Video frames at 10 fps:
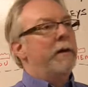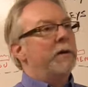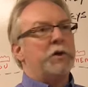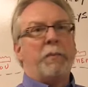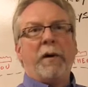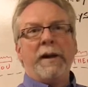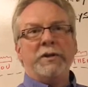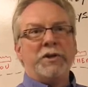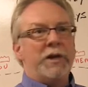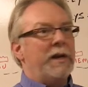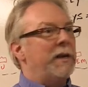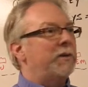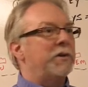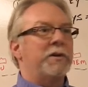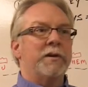
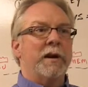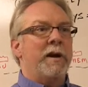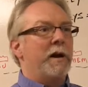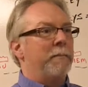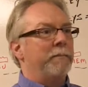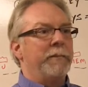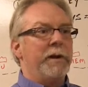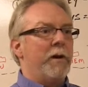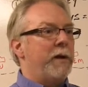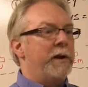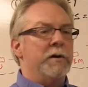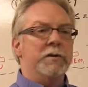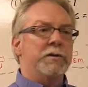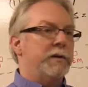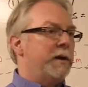Spreadsheets,
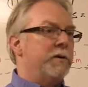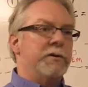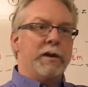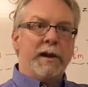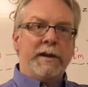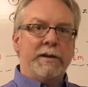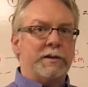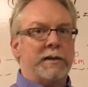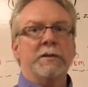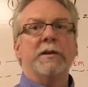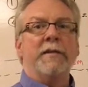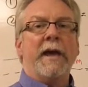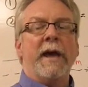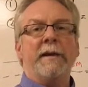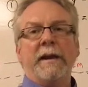here's the latest this and
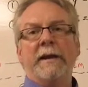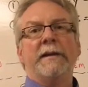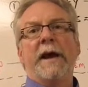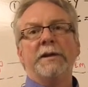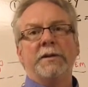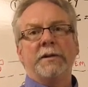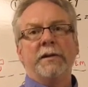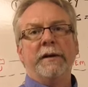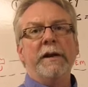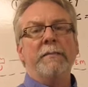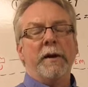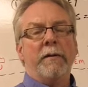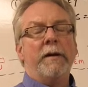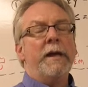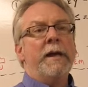that, and they attach it to an
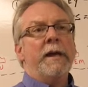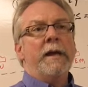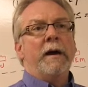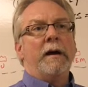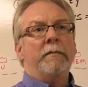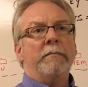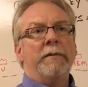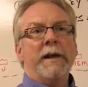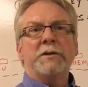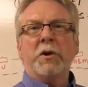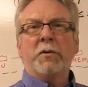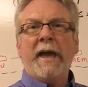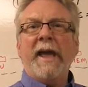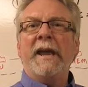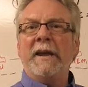email. That's
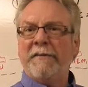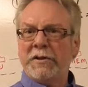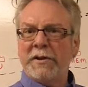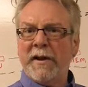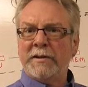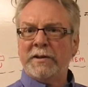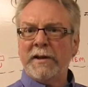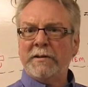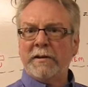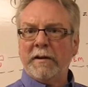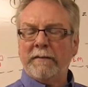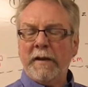okay if it's not sensitive.